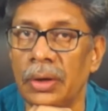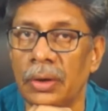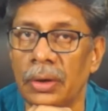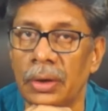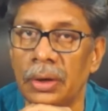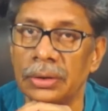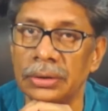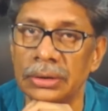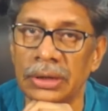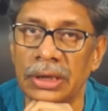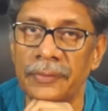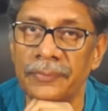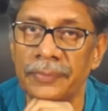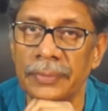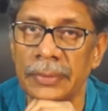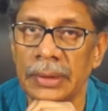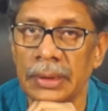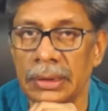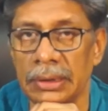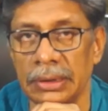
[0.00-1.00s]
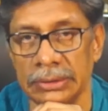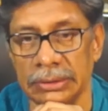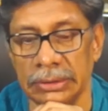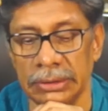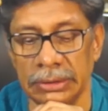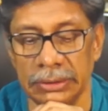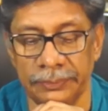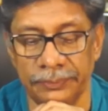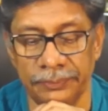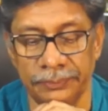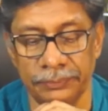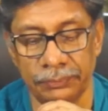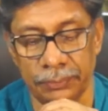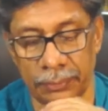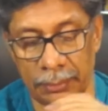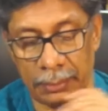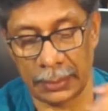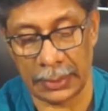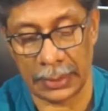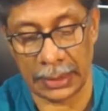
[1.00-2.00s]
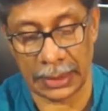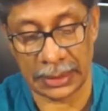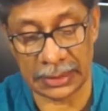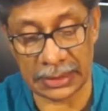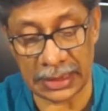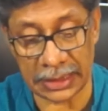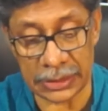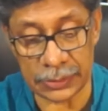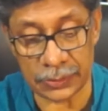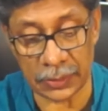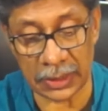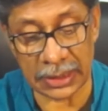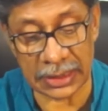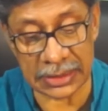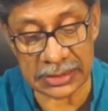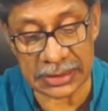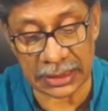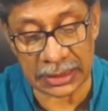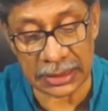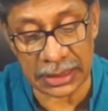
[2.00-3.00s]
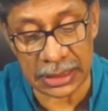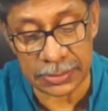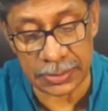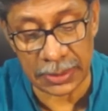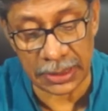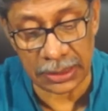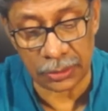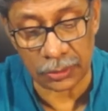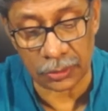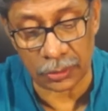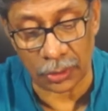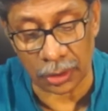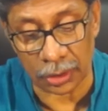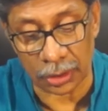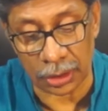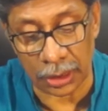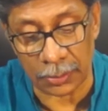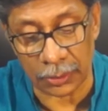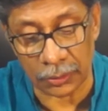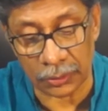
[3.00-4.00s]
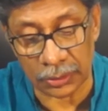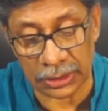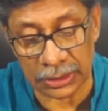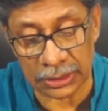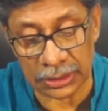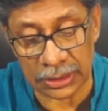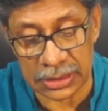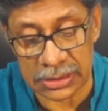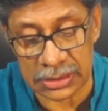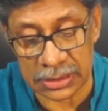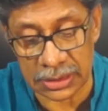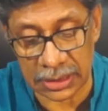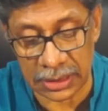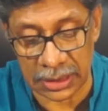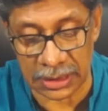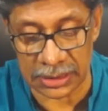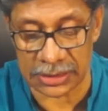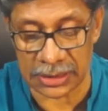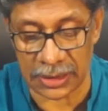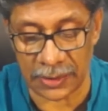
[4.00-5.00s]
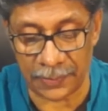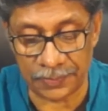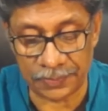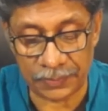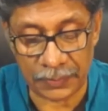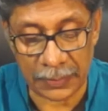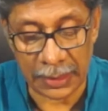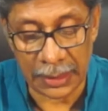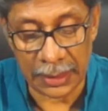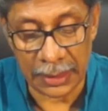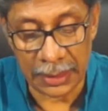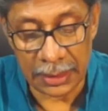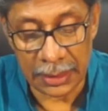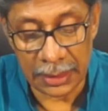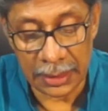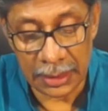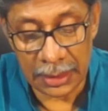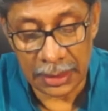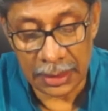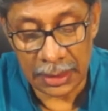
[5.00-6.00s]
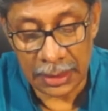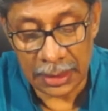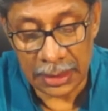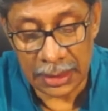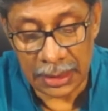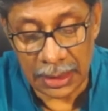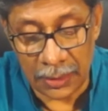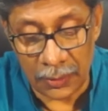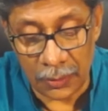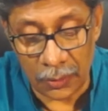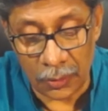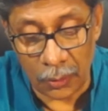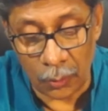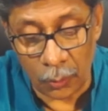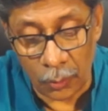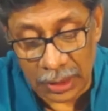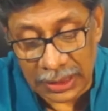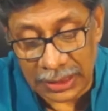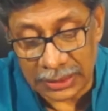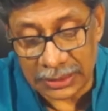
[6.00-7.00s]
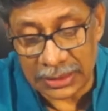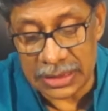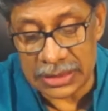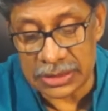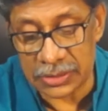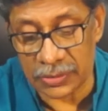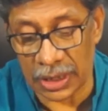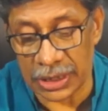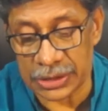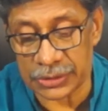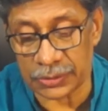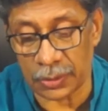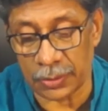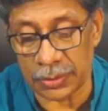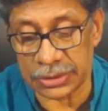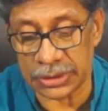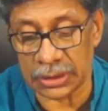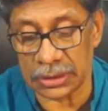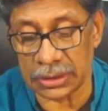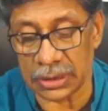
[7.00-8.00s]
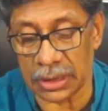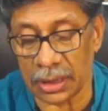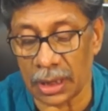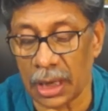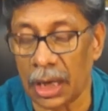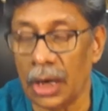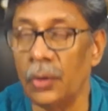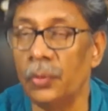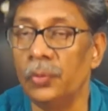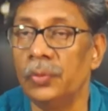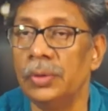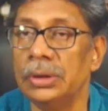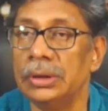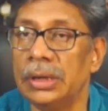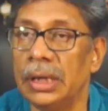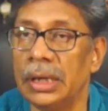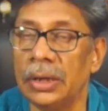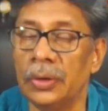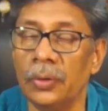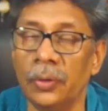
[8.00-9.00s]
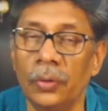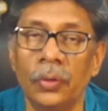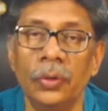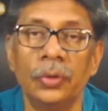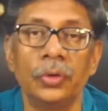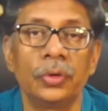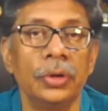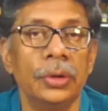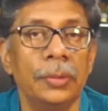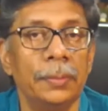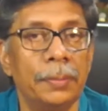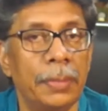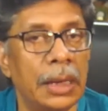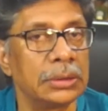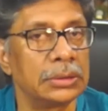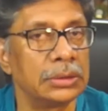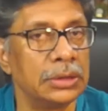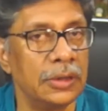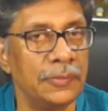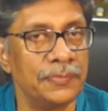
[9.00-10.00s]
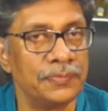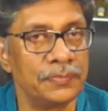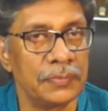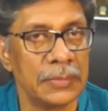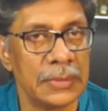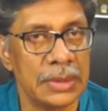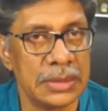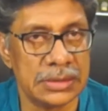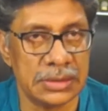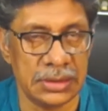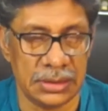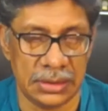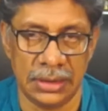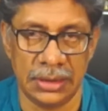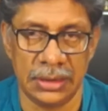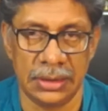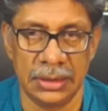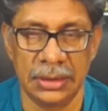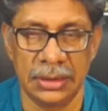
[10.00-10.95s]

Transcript: or the other. That is what exactly is being talked about in this case here. Now what are these transformations and how will they go on to impact the city?